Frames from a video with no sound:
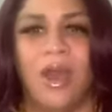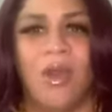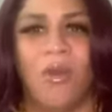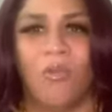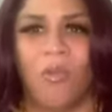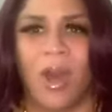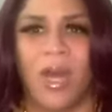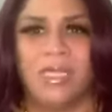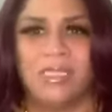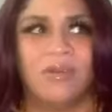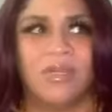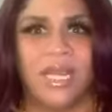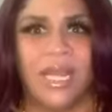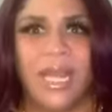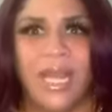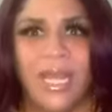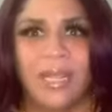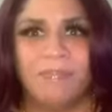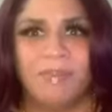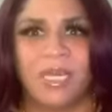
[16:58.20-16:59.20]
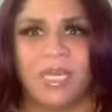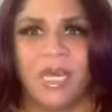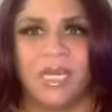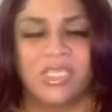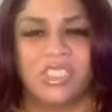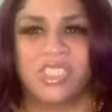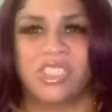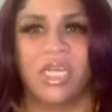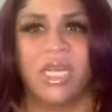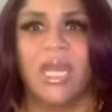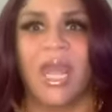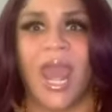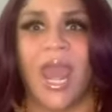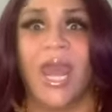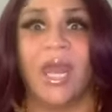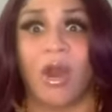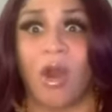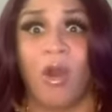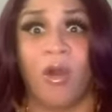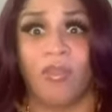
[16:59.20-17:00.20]
was the lead, because she
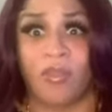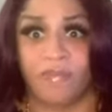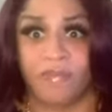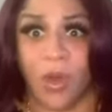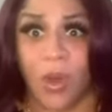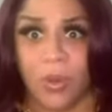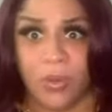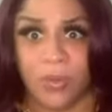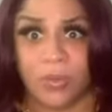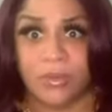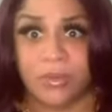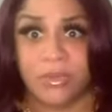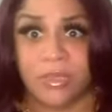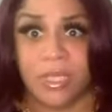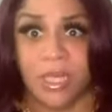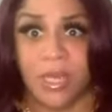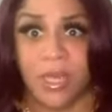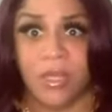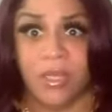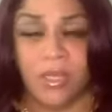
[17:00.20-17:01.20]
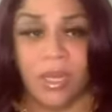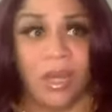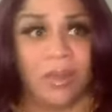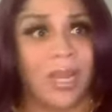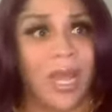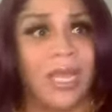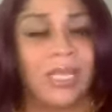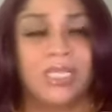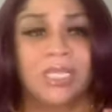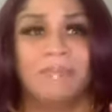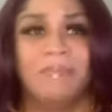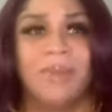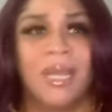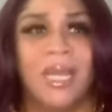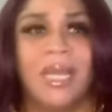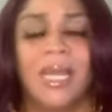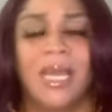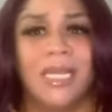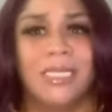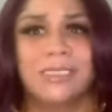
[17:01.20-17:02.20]
had all the vocals. You know, like,
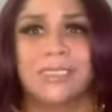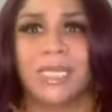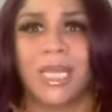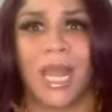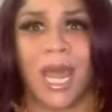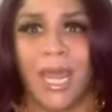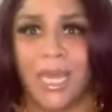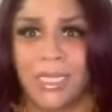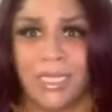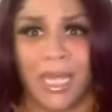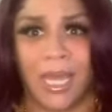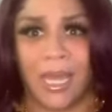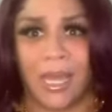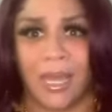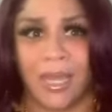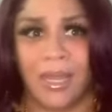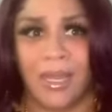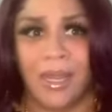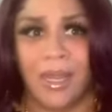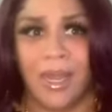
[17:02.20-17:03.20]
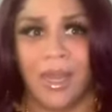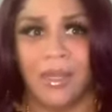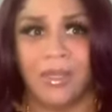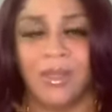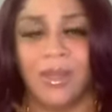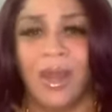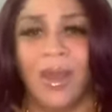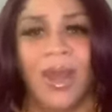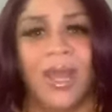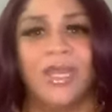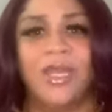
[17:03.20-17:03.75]
Mila is like that. You know, and